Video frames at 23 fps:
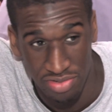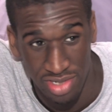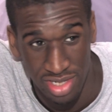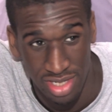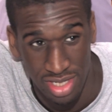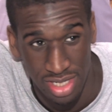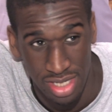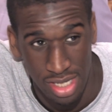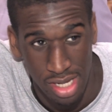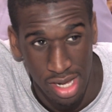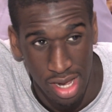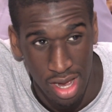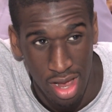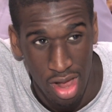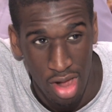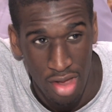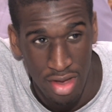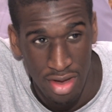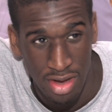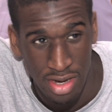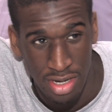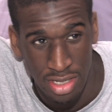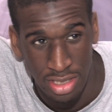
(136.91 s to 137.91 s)
really.
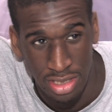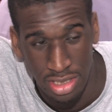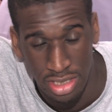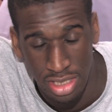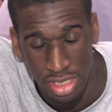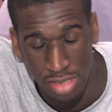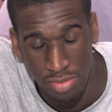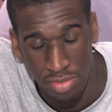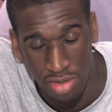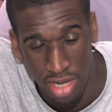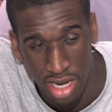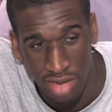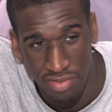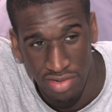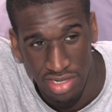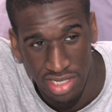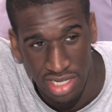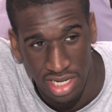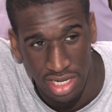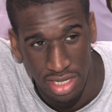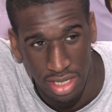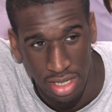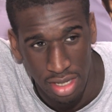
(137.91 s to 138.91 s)
You know, something you have to
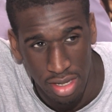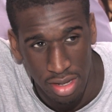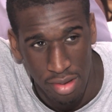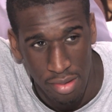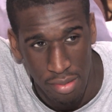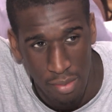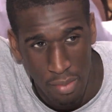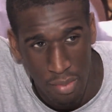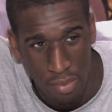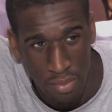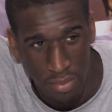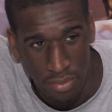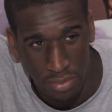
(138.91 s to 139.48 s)
take in.